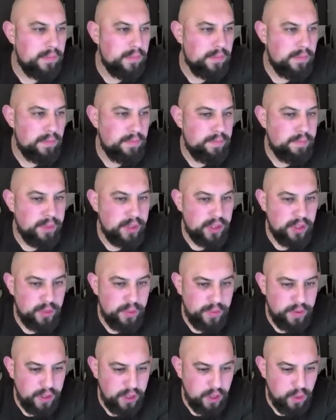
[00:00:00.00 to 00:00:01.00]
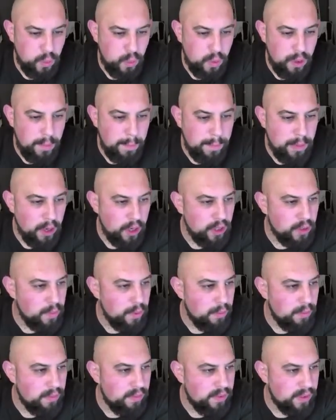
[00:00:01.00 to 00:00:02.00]
Because we've only got one
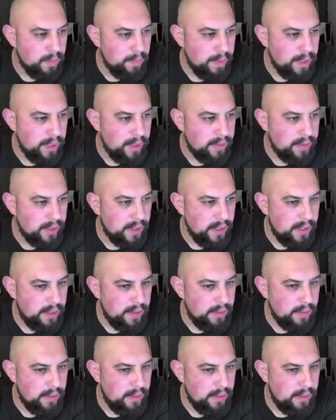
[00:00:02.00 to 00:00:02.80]
Pokemon with an ability,